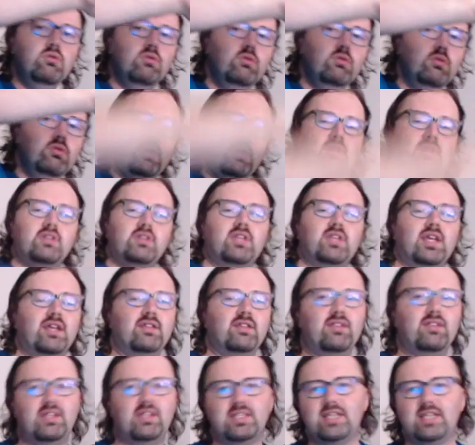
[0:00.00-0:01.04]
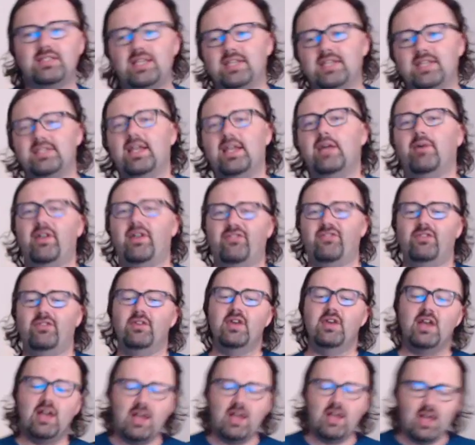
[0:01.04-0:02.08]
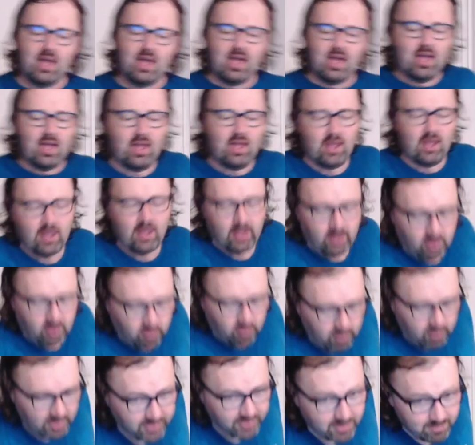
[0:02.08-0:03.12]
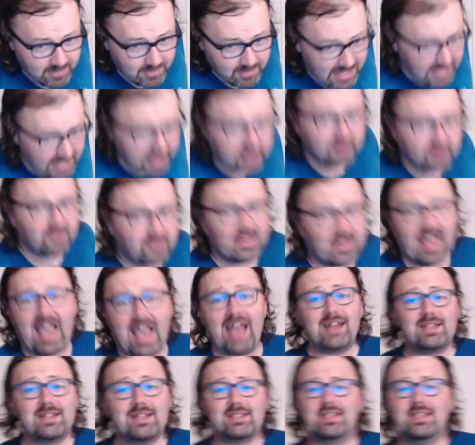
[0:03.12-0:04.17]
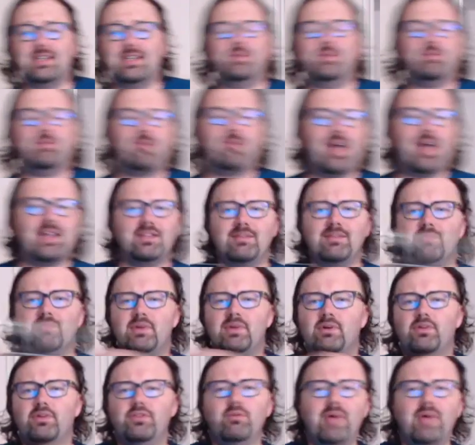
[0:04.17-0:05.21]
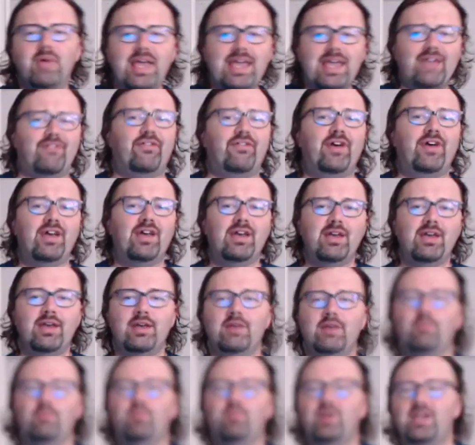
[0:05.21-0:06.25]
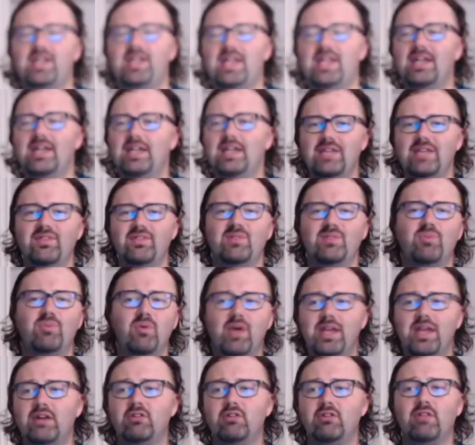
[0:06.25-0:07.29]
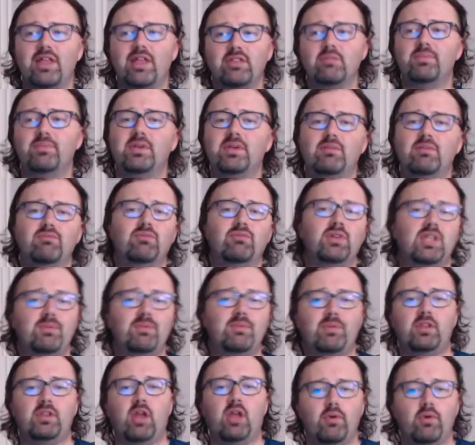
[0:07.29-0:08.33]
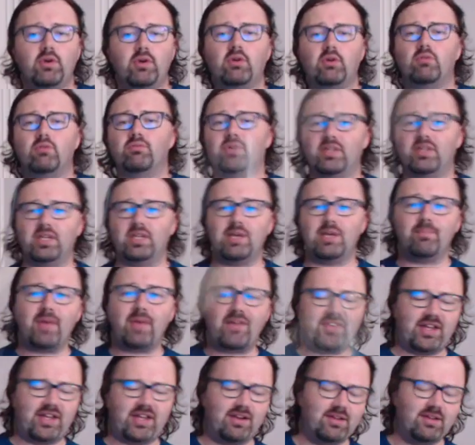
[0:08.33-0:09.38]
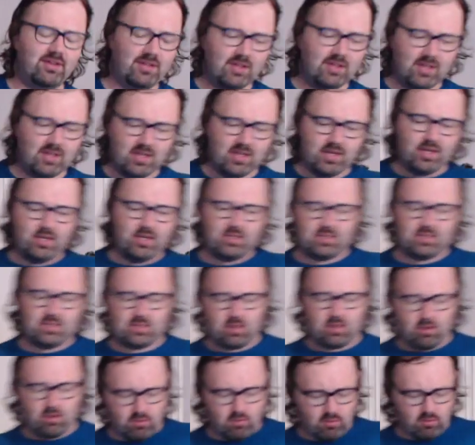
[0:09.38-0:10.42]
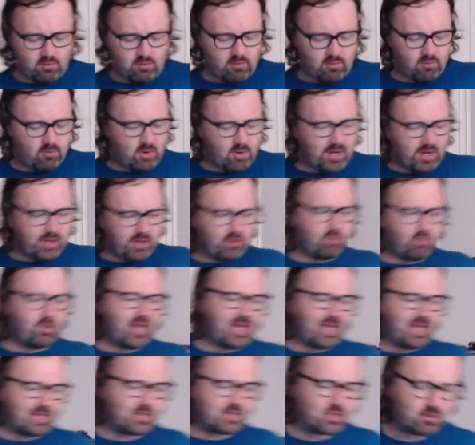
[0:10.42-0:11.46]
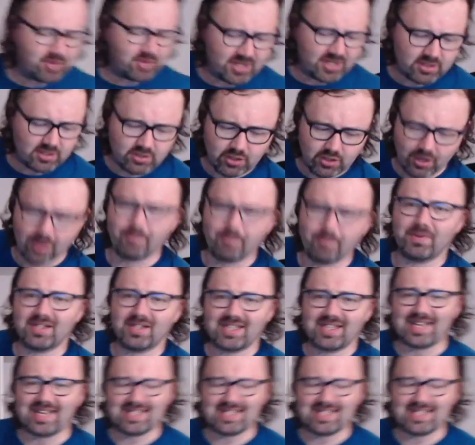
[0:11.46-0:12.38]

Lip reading: it's like, let's say it's like a sine wave. Well, the mean of that is going to be right in the middle of the wave. But at any given point, it'll either be really below it or really above it. So one of the ways to interpret that